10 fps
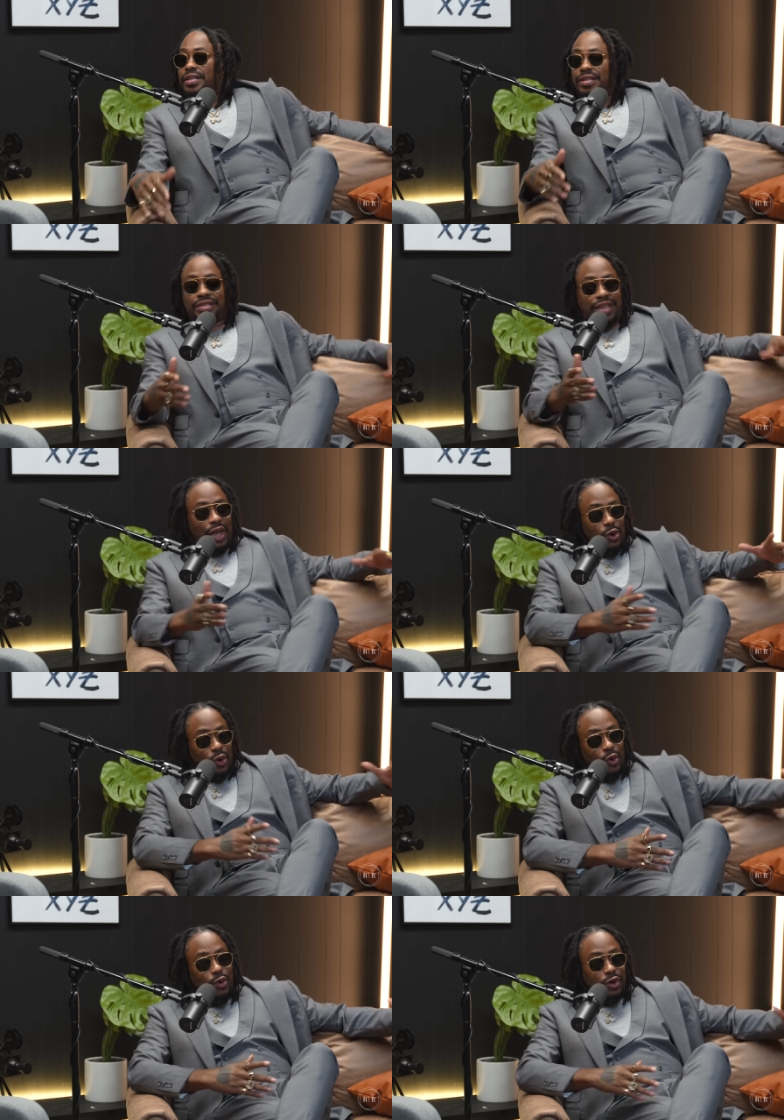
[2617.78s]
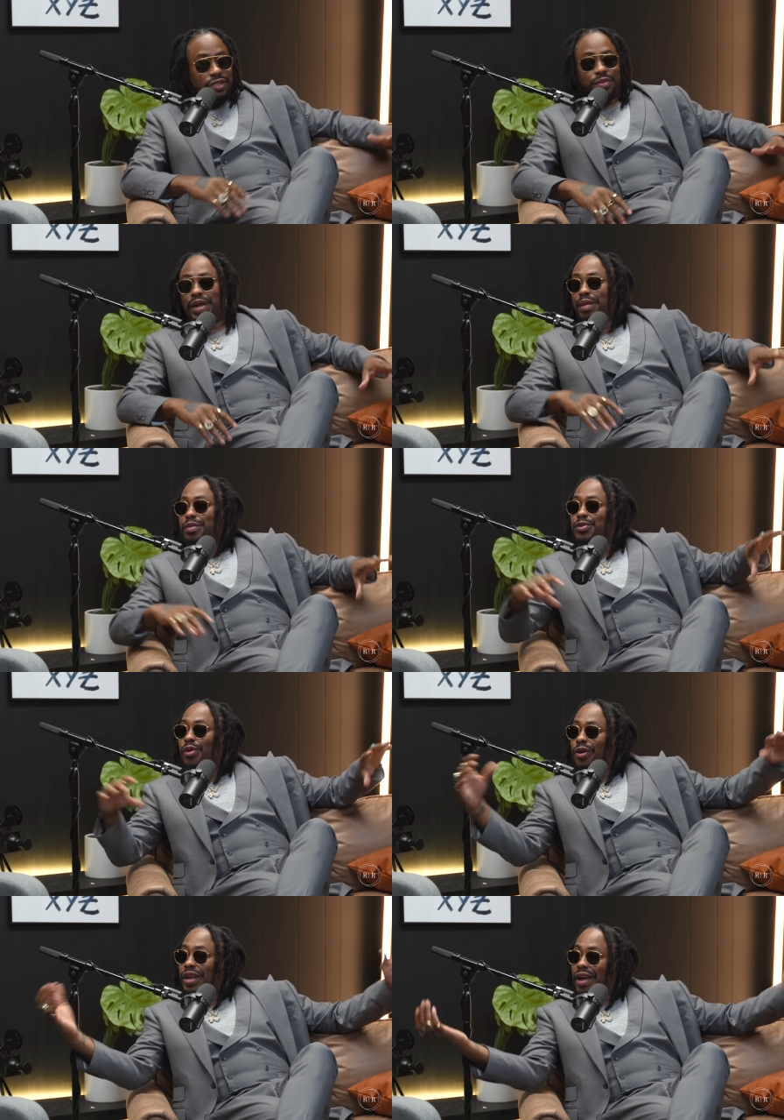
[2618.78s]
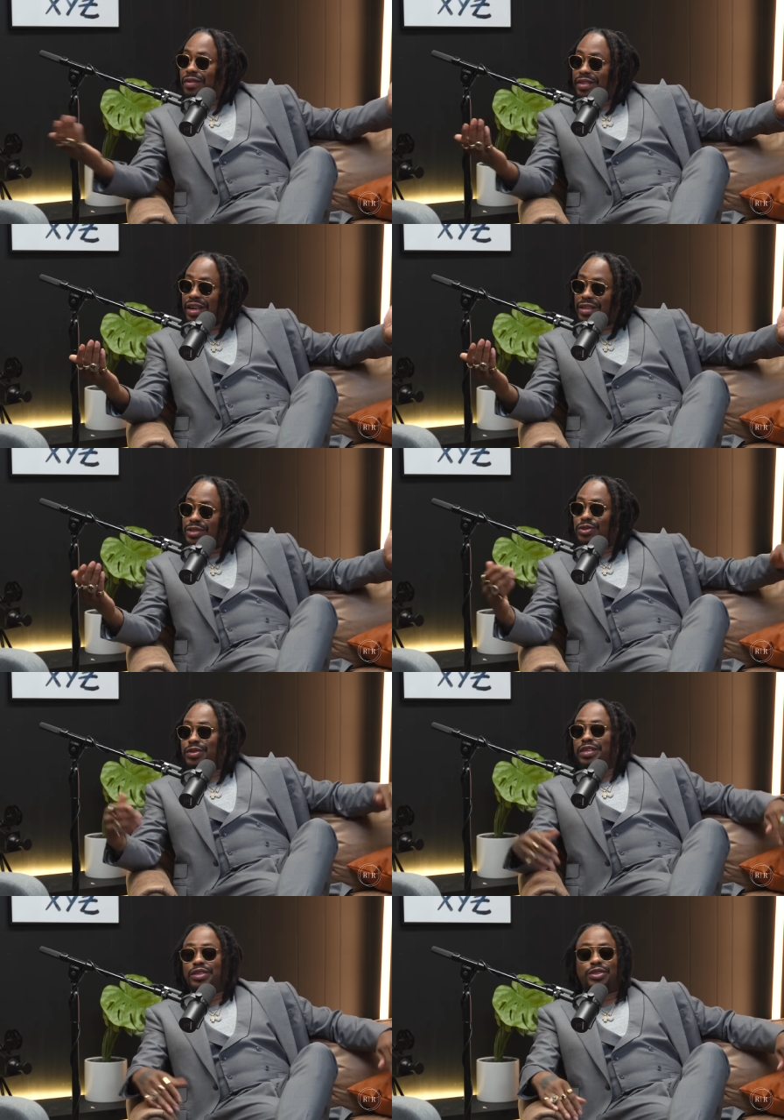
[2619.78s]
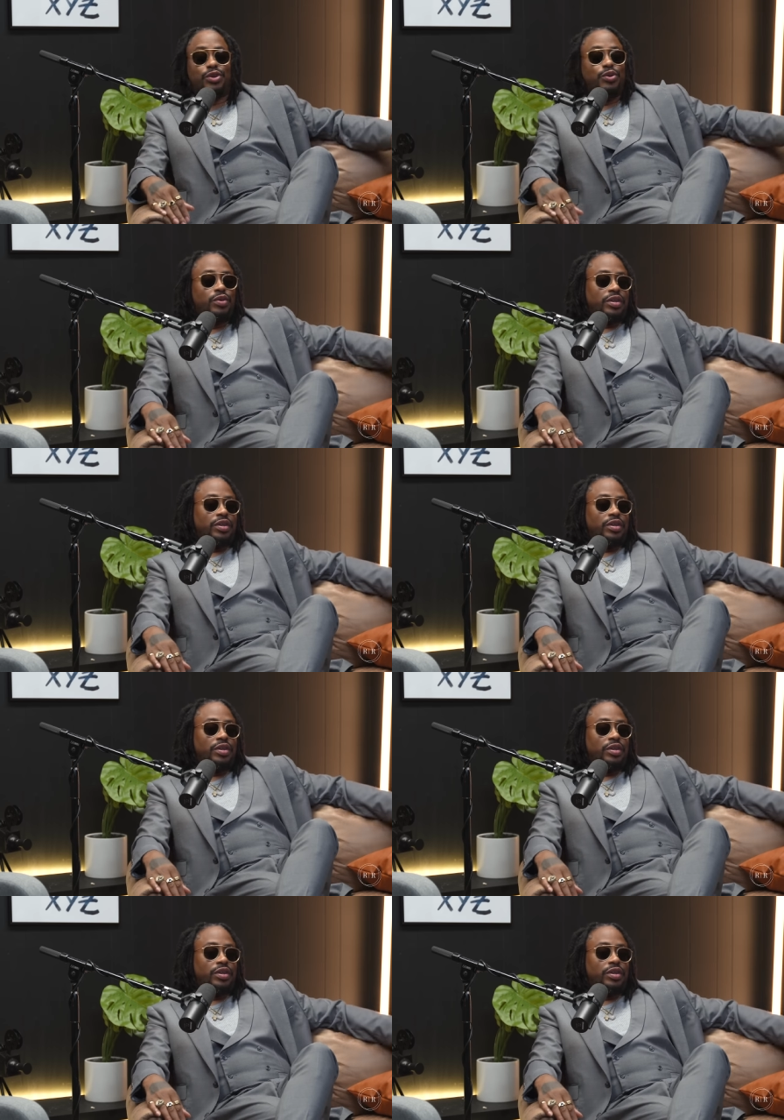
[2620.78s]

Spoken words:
Stay on course to be able to do all the other things that you need to do.